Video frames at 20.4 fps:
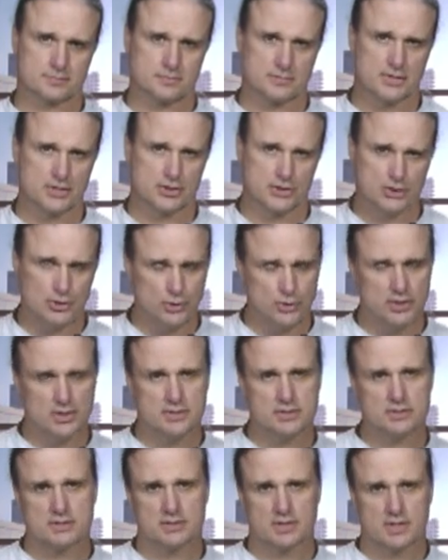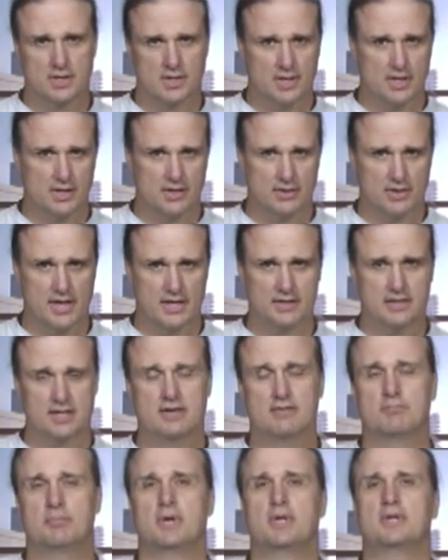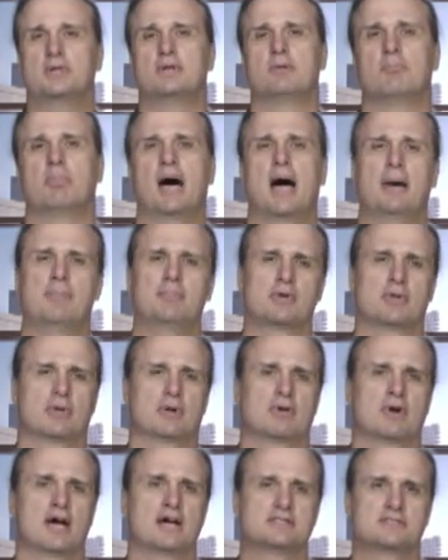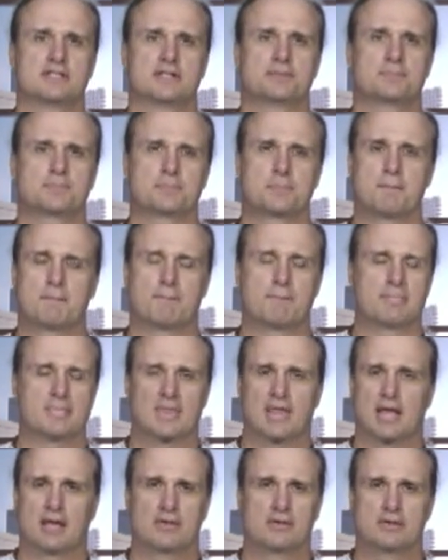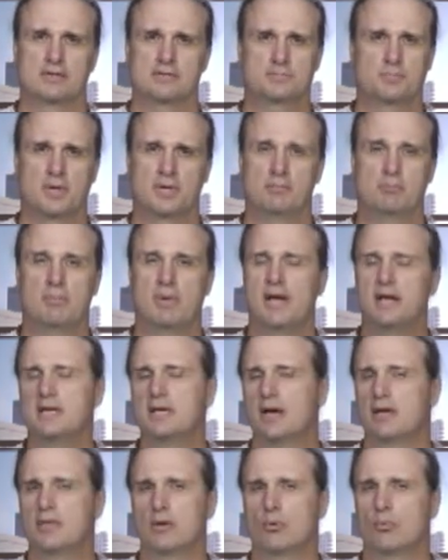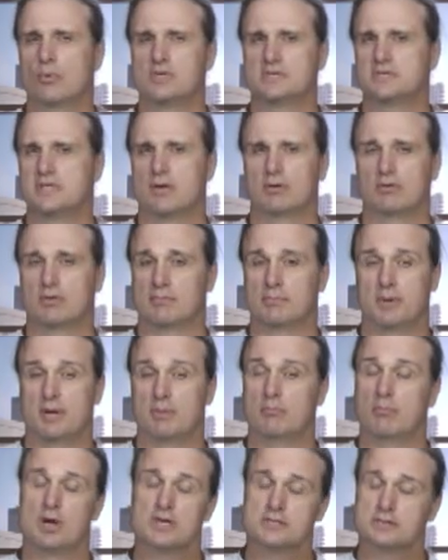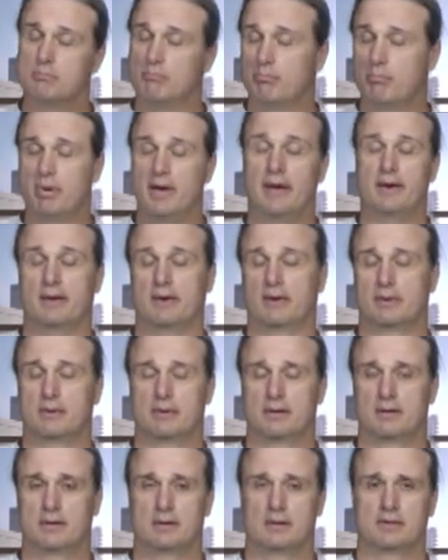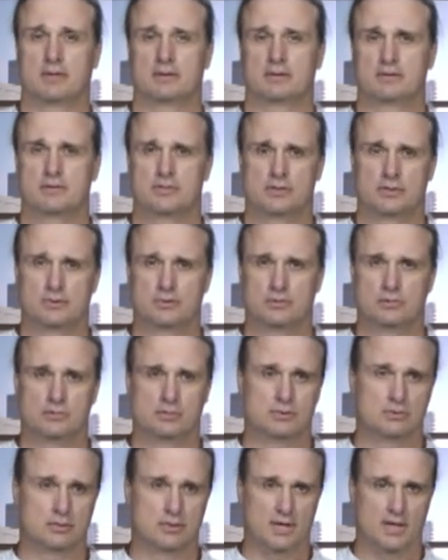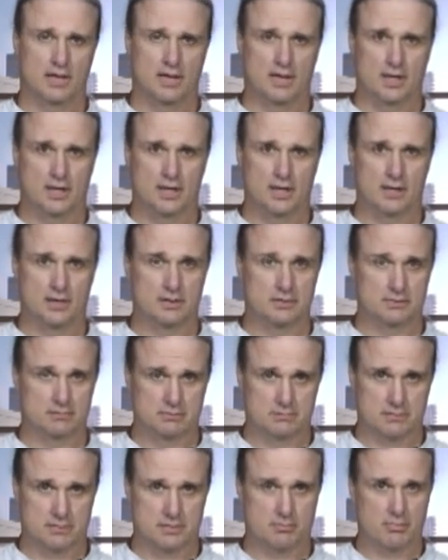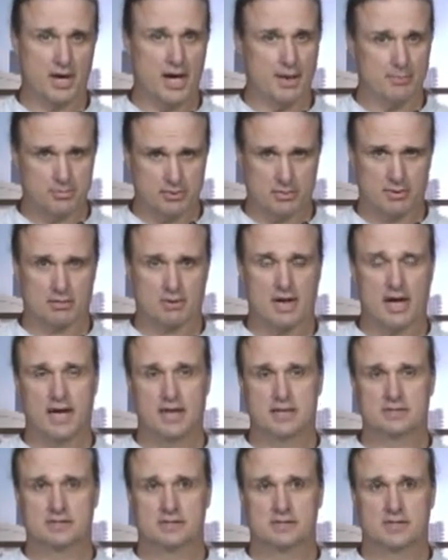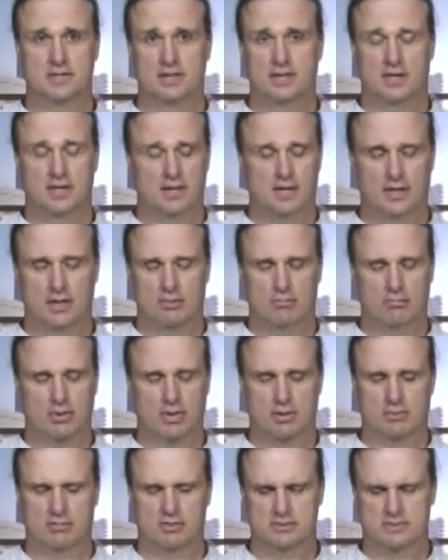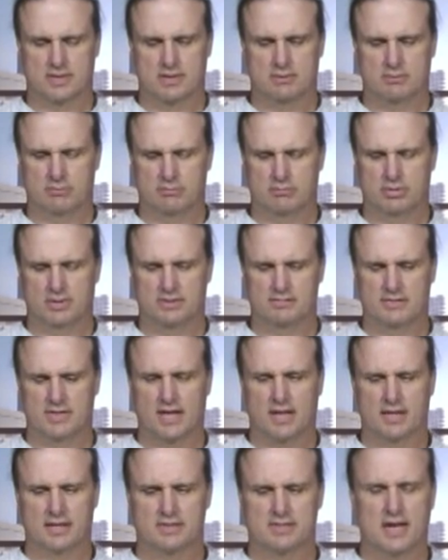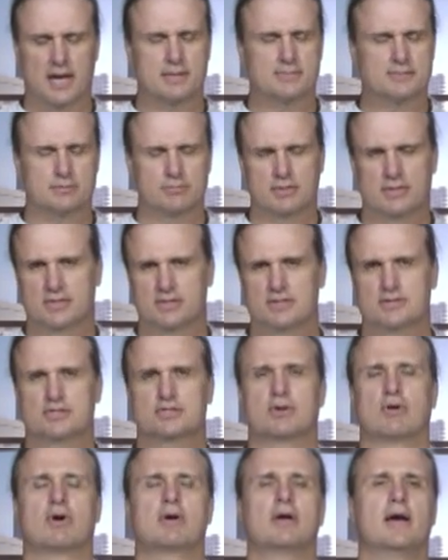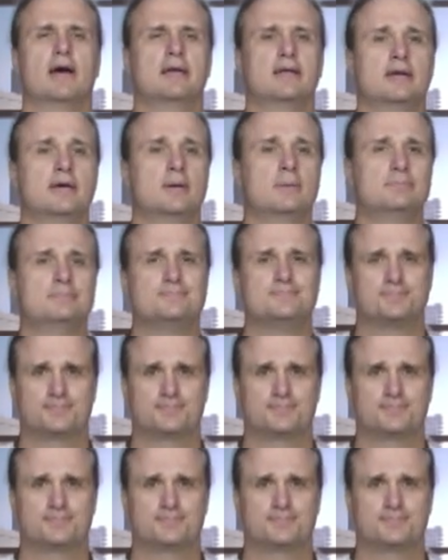shootings that they've been popularizing, there's been many other ones that would have been much better to popularize. Where there was, I believe, Kelly Thompson. We did a story on him.